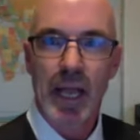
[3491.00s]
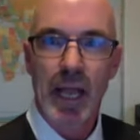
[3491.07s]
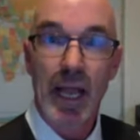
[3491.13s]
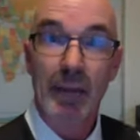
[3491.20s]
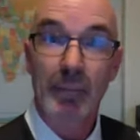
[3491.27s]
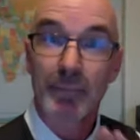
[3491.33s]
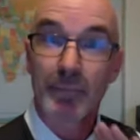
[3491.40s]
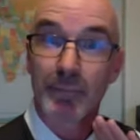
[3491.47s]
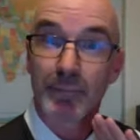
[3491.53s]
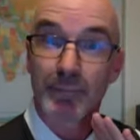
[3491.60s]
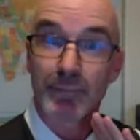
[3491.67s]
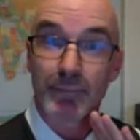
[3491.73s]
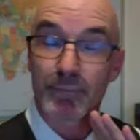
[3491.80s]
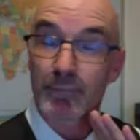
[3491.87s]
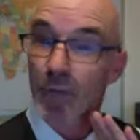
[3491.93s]
And
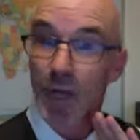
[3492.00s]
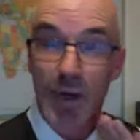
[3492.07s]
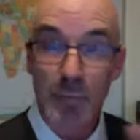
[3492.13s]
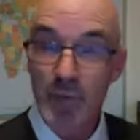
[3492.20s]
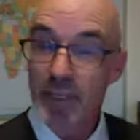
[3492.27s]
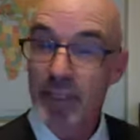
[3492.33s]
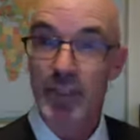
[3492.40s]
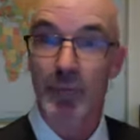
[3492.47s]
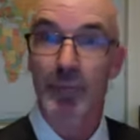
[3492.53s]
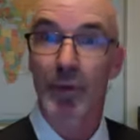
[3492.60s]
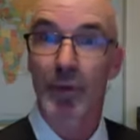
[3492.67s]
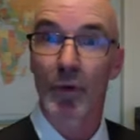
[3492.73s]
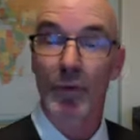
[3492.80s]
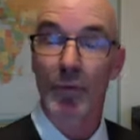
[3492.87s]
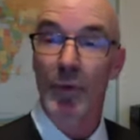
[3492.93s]
companies are
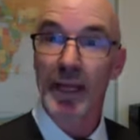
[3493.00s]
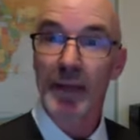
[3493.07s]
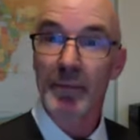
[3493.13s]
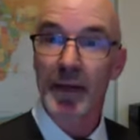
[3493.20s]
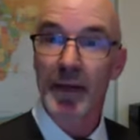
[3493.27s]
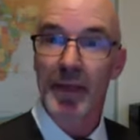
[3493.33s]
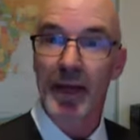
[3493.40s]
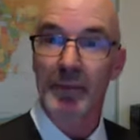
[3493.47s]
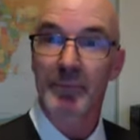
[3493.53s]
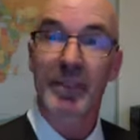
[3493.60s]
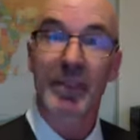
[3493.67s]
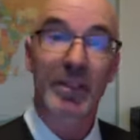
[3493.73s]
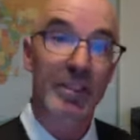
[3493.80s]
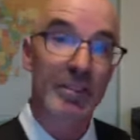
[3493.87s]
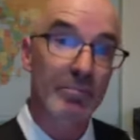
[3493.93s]
blown away by that,
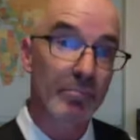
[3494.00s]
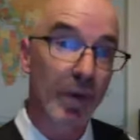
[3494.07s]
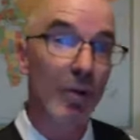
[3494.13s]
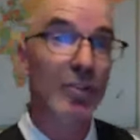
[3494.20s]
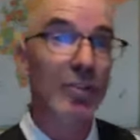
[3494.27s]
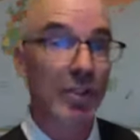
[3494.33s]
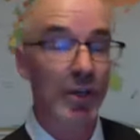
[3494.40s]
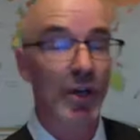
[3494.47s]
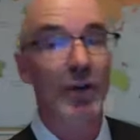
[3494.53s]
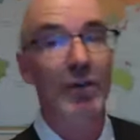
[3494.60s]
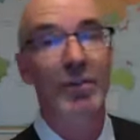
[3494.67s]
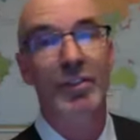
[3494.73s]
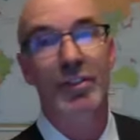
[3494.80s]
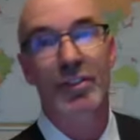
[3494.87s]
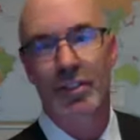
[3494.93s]
because most
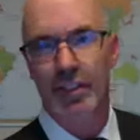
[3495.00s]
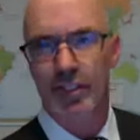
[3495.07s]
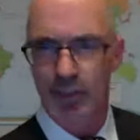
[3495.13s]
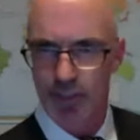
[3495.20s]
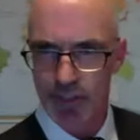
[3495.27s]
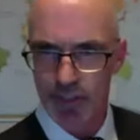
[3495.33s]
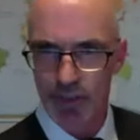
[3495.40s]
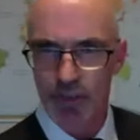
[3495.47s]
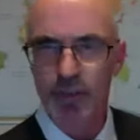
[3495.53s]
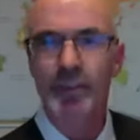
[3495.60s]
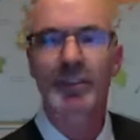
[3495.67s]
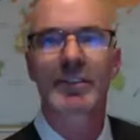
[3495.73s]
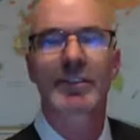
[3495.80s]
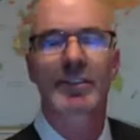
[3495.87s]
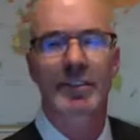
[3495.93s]
coaches and
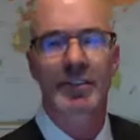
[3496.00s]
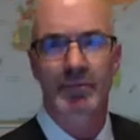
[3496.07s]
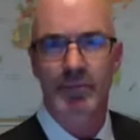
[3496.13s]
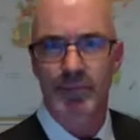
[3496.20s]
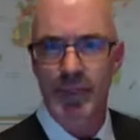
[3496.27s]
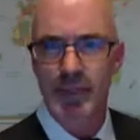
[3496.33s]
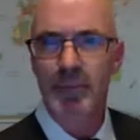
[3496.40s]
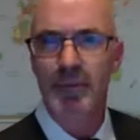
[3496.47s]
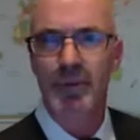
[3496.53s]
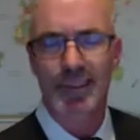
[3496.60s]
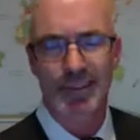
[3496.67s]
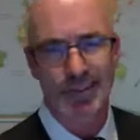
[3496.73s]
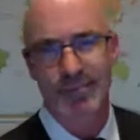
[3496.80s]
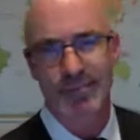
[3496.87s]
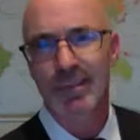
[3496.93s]
consultants and people
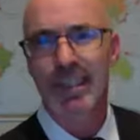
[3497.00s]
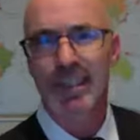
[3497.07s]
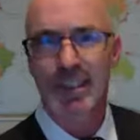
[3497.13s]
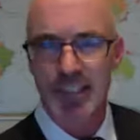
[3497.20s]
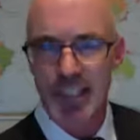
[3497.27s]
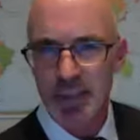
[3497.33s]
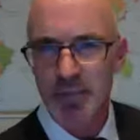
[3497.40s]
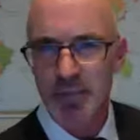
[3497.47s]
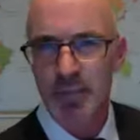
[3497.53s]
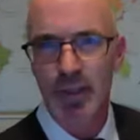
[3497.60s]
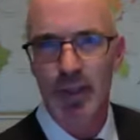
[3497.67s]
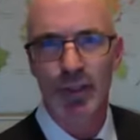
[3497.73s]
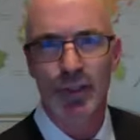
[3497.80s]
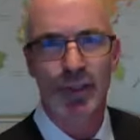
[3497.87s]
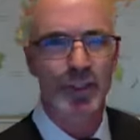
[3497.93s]
like team
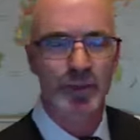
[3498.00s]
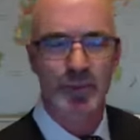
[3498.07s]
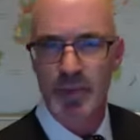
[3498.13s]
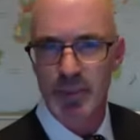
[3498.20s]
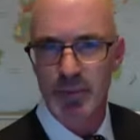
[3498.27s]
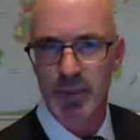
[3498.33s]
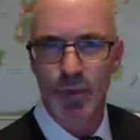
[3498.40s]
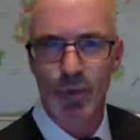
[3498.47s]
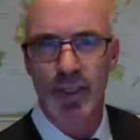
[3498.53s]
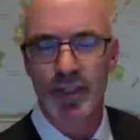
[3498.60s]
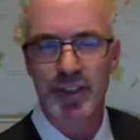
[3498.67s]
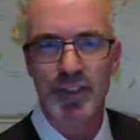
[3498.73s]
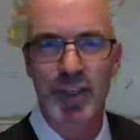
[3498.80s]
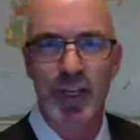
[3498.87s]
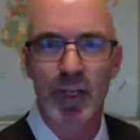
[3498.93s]
builders and people who want to
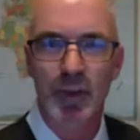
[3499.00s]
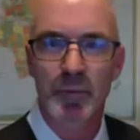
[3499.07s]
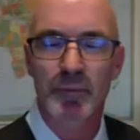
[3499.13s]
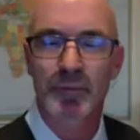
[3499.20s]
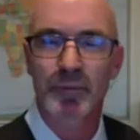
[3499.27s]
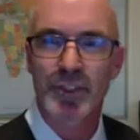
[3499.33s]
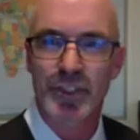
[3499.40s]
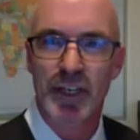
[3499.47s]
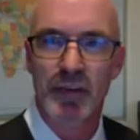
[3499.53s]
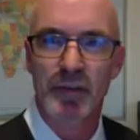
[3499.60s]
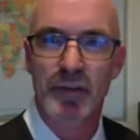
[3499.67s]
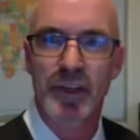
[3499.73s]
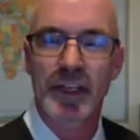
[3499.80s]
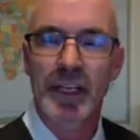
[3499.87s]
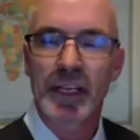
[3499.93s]
sell them stuff,
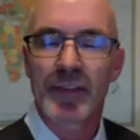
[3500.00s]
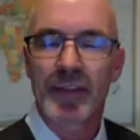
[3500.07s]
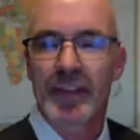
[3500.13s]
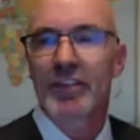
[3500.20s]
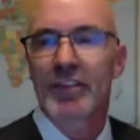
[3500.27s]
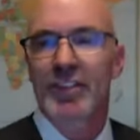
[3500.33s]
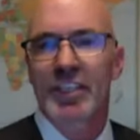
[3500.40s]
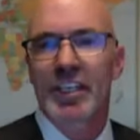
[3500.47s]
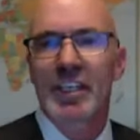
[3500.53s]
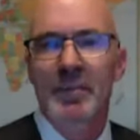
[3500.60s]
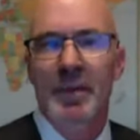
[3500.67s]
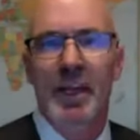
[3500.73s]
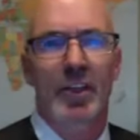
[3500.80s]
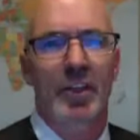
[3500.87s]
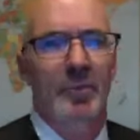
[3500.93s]
they just
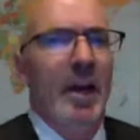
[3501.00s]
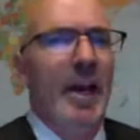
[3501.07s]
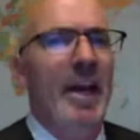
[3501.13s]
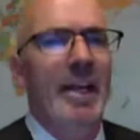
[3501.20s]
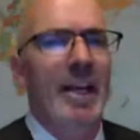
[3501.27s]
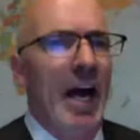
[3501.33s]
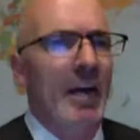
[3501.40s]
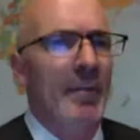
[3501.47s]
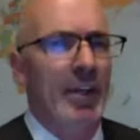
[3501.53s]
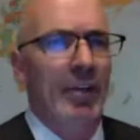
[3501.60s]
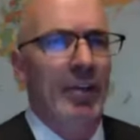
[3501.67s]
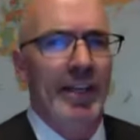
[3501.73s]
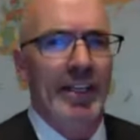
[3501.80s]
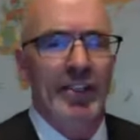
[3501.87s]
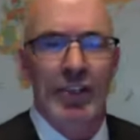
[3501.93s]
email them, hey, I'm the
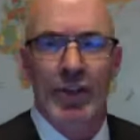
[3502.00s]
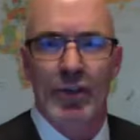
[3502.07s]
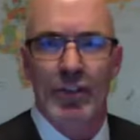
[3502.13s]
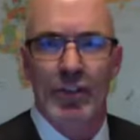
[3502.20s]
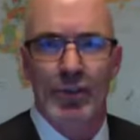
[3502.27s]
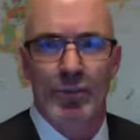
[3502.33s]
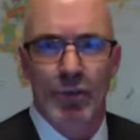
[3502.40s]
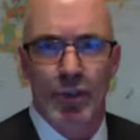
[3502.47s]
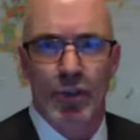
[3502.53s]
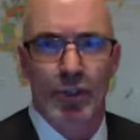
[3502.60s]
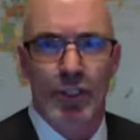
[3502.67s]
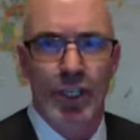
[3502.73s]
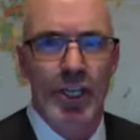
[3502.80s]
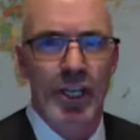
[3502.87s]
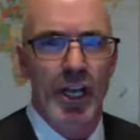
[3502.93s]
greatest coach in the world.
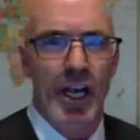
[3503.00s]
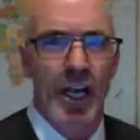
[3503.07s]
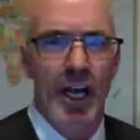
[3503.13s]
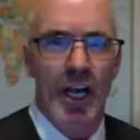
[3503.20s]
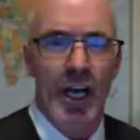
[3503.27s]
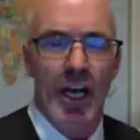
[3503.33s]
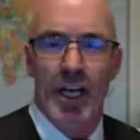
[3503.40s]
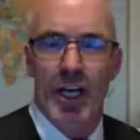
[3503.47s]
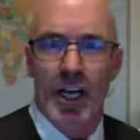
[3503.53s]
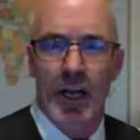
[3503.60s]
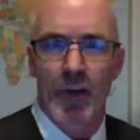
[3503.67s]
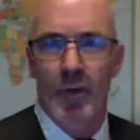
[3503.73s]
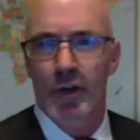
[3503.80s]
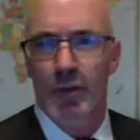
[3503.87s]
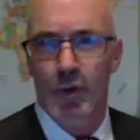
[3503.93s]
Uh, I
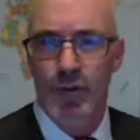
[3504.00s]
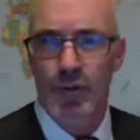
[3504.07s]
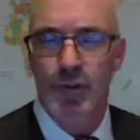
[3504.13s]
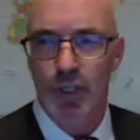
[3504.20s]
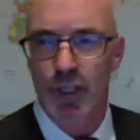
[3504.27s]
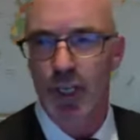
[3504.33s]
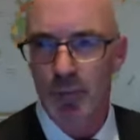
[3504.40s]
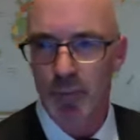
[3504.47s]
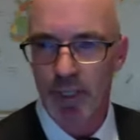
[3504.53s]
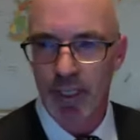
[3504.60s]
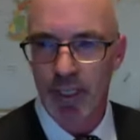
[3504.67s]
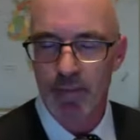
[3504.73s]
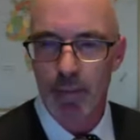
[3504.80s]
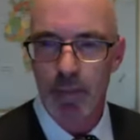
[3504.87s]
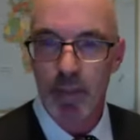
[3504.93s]
want to work for your company.
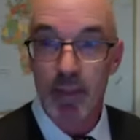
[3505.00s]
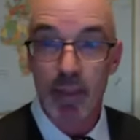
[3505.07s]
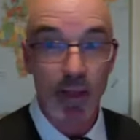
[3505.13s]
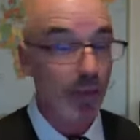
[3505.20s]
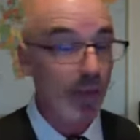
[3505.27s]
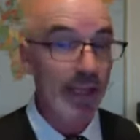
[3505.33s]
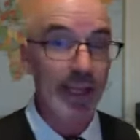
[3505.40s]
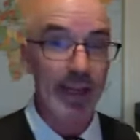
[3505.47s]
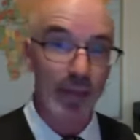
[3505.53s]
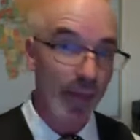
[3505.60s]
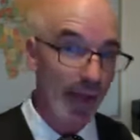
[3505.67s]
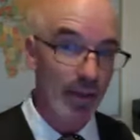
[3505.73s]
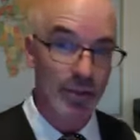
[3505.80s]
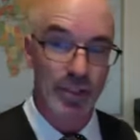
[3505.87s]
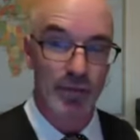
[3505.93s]
Now, they get a
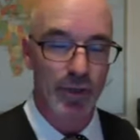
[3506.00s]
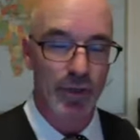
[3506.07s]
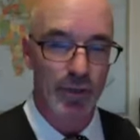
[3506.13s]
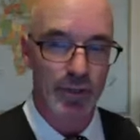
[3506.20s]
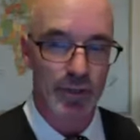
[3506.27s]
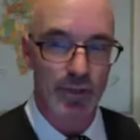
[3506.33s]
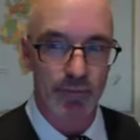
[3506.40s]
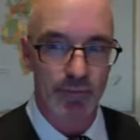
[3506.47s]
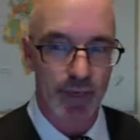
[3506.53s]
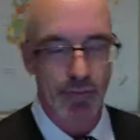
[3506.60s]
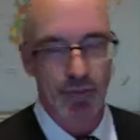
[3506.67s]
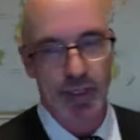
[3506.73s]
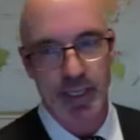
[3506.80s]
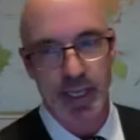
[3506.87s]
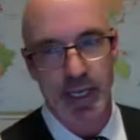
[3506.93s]
thousand of those
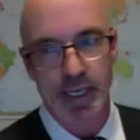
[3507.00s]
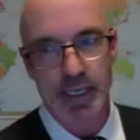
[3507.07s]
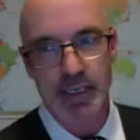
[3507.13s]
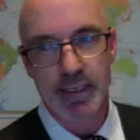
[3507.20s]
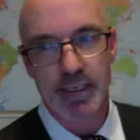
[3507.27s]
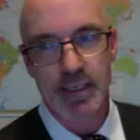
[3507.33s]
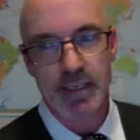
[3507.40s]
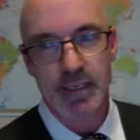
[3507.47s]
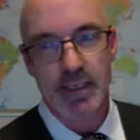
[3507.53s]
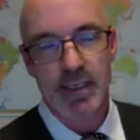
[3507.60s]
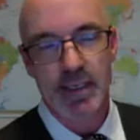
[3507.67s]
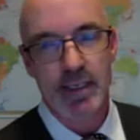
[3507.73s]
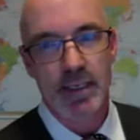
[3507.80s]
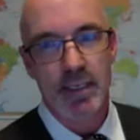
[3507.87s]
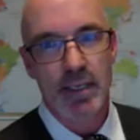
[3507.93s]
every day.
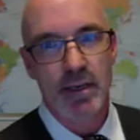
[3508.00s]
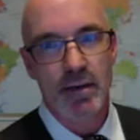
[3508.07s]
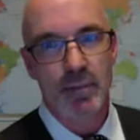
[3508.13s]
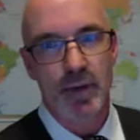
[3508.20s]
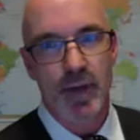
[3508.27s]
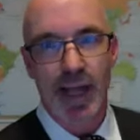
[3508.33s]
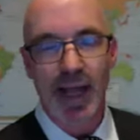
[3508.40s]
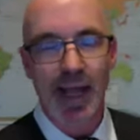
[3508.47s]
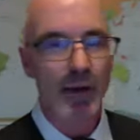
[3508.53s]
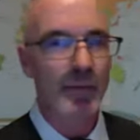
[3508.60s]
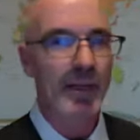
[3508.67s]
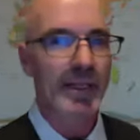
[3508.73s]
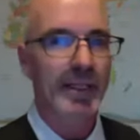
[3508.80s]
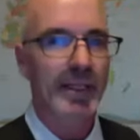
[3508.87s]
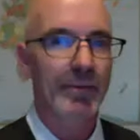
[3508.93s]
But how
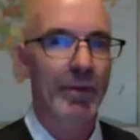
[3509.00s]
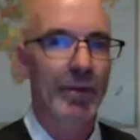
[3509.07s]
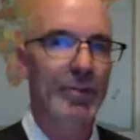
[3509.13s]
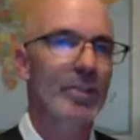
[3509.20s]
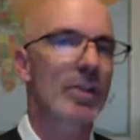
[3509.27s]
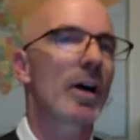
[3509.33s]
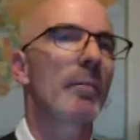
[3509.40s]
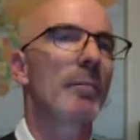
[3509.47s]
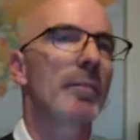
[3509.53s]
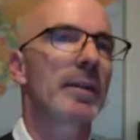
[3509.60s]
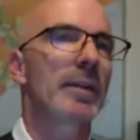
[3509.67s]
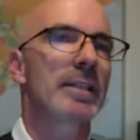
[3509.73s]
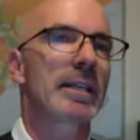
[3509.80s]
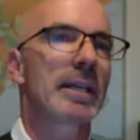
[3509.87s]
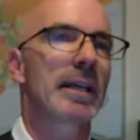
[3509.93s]
many of those
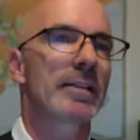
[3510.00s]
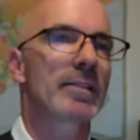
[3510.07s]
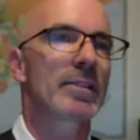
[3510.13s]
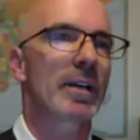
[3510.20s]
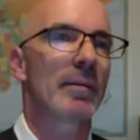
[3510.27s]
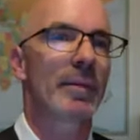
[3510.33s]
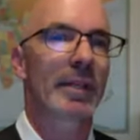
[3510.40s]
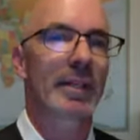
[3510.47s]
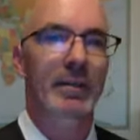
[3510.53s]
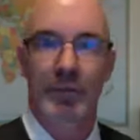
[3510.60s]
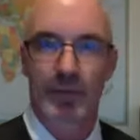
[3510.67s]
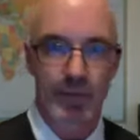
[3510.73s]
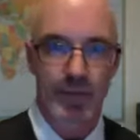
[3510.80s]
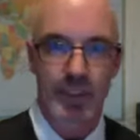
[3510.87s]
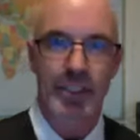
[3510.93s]
companies get somebody,
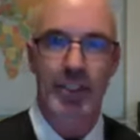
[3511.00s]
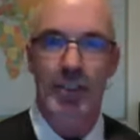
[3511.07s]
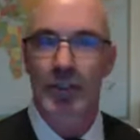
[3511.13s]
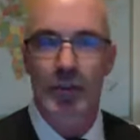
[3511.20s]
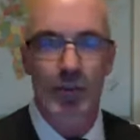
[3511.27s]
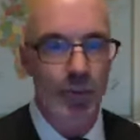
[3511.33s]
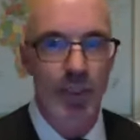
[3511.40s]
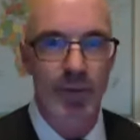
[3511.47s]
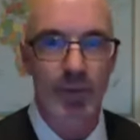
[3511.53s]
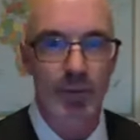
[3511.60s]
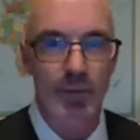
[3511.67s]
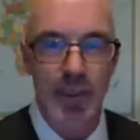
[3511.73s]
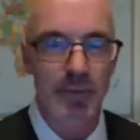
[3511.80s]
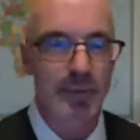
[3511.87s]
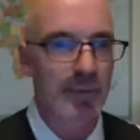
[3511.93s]
video, whatever
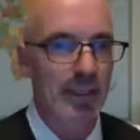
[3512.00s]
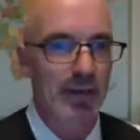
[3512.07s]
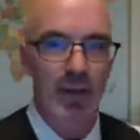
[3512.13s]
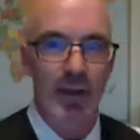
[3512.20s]
it might be, or